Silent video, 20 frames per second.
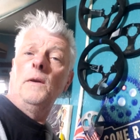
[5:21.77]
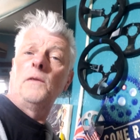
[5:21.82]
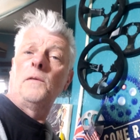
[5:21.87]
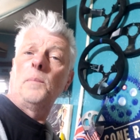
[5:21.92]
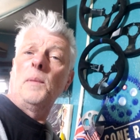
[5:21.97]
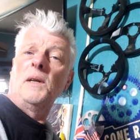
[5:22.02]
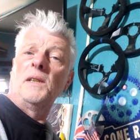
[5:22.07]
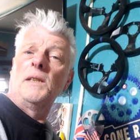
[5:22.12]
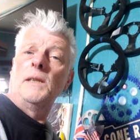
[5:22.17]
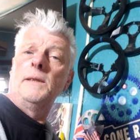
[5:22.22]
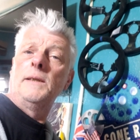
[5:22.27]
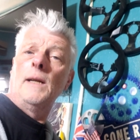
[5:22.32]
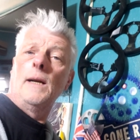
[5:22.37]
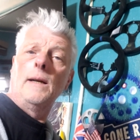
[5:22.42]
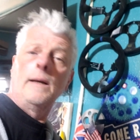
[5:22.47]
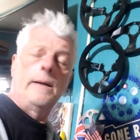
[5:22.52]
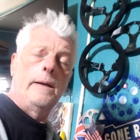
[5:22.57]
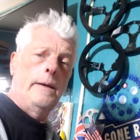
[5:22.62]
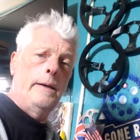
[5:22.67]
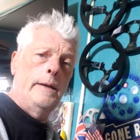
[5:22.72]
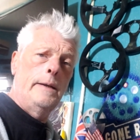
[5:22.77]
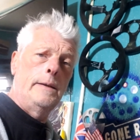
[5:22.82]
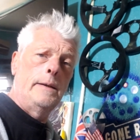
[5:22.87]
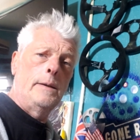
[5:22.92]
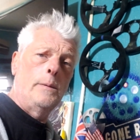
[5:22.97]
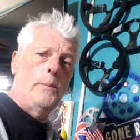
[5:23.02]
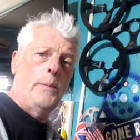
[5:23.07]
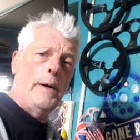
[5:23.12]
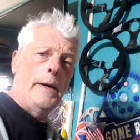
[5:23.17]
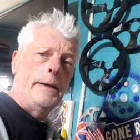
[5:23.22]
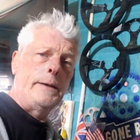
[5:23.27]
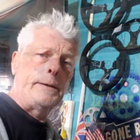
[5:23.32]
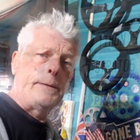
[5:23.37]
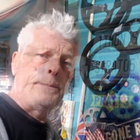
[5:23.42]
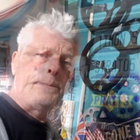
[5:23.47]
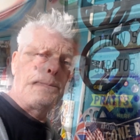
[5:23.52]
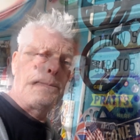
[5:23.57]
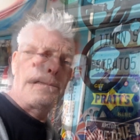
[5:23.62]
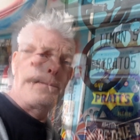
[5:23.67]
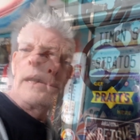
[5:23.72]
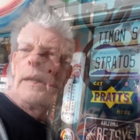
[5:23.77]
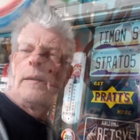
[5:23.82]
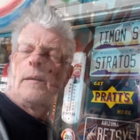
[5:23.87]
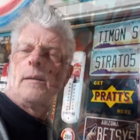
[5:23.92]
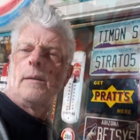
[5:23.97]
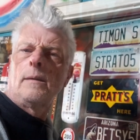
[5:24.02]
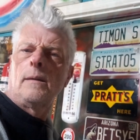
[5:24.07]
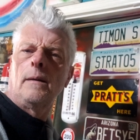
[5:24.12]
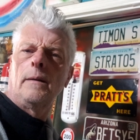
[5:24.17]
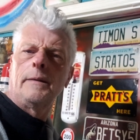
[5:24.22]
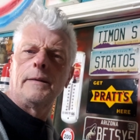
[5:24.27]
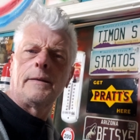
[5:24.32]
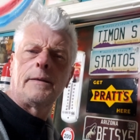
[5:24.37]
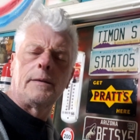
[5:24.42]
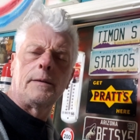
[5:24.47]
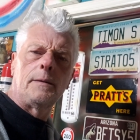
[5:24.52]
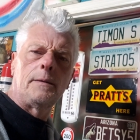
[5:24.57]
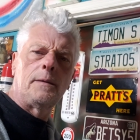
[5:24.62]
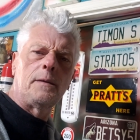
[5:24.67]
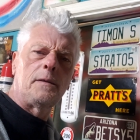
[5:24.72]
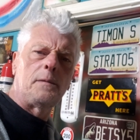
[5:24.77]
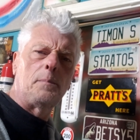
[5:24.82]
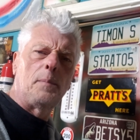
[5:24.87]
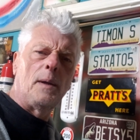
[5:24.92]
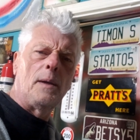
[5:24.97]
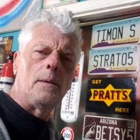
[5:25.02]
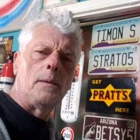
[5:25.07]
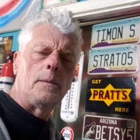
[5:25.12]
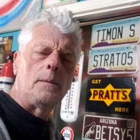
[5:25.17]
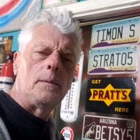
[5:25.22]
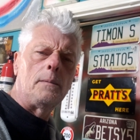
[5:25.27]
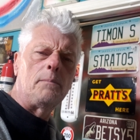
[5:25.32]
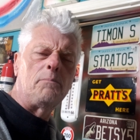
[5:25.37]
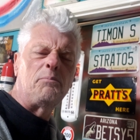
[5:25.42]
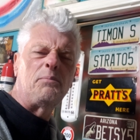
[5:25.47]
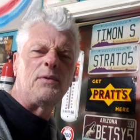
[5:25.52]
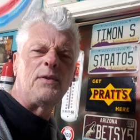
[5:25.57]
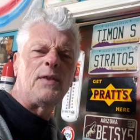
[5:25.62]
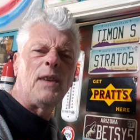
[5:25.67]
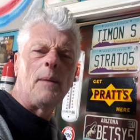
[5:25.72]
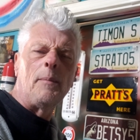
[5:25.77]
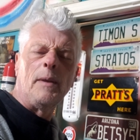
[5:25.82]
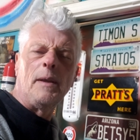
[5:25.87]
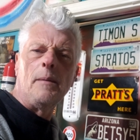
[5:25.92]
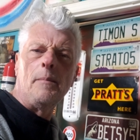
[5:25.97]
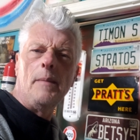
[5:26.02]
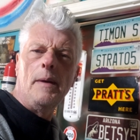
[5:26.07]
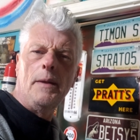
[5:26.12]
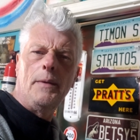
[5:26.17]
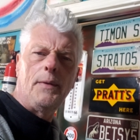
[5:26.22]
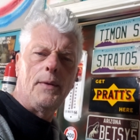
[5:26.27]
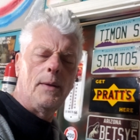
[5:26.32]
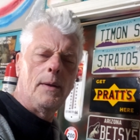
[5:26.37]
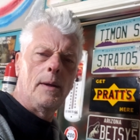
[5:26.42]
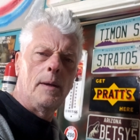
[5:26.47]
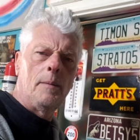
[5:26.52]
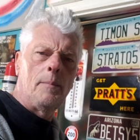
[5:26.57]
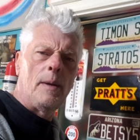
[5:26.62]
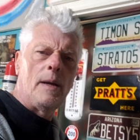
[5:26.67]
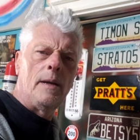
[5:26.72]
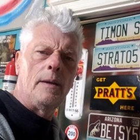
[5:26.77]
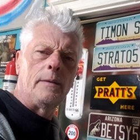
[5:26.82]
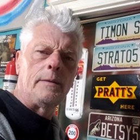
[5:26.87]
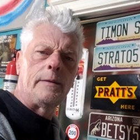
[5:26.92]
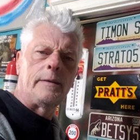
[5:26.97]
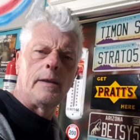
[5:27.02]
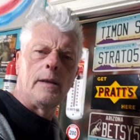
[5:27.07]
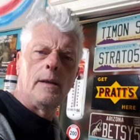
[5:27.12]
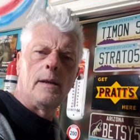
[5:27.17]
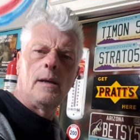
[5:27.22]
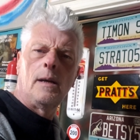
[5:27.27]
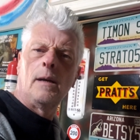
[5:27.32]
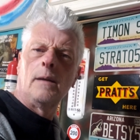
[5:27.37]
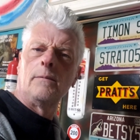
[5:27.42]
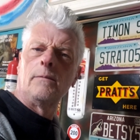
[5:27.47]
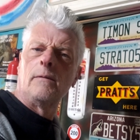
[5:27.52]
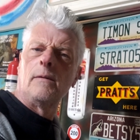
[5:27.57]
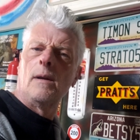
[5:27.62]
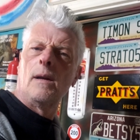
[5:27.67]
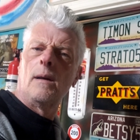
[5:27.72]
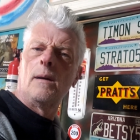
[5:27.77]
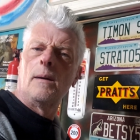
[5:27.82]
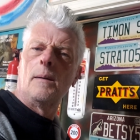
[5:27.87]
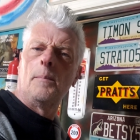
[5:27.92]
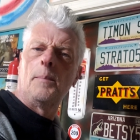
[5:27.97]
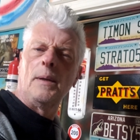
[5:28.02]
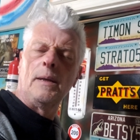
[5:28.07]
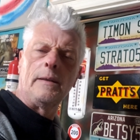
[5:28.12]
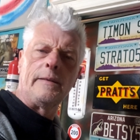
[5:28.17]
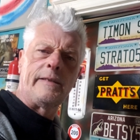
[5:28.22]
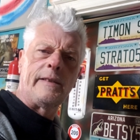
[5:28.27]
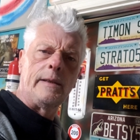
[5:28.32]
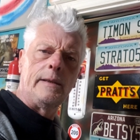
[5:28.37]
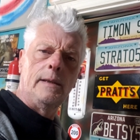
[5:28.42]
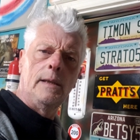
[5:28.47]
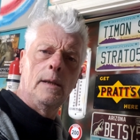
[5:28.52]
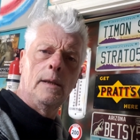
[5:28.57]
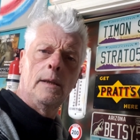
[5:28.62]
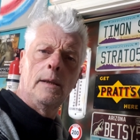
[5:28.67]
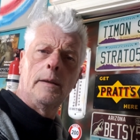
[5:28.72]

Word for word: especially delicate in the wet. And I'd like to dispel some of the myth about uh, unreliability.